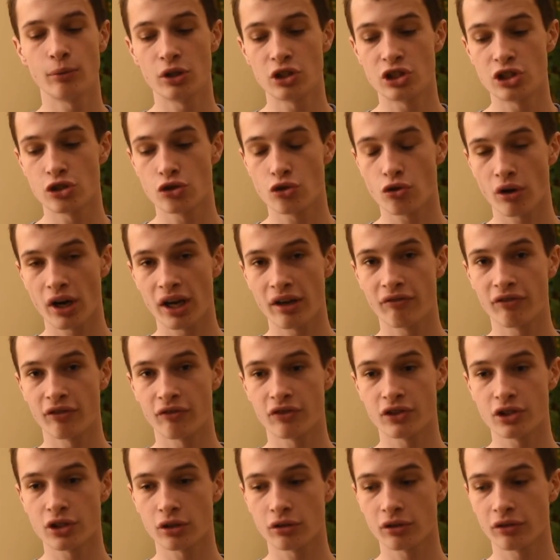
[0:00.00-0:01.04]
which is great for
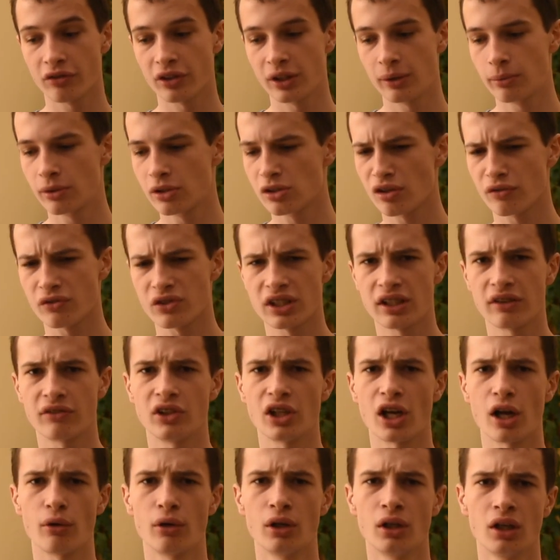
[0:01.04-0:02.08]
photography, because obviously, if,
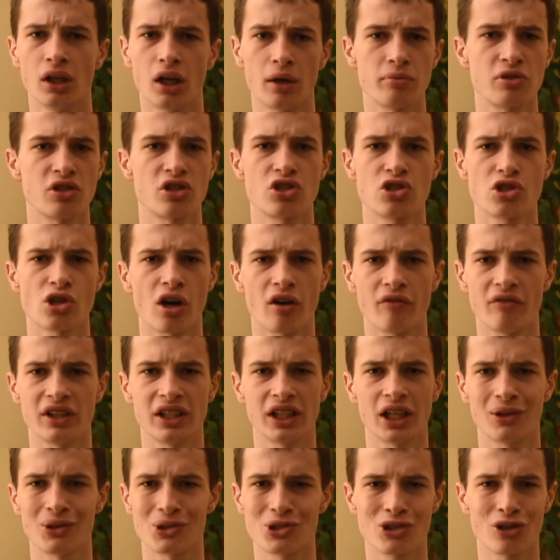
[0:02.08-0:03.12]
you know, I've just shot a
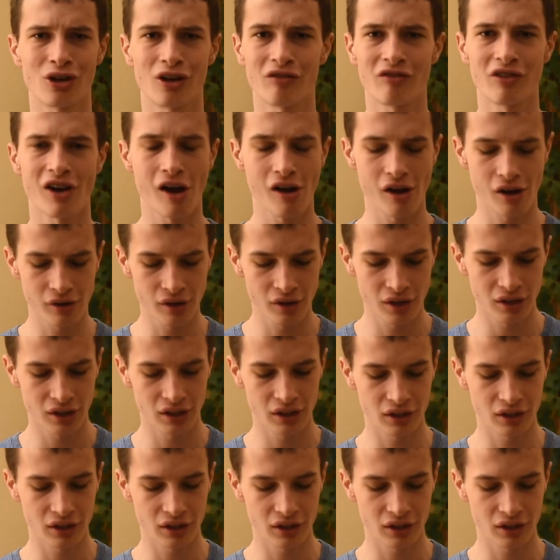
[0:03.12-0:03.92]
video, shot a photo,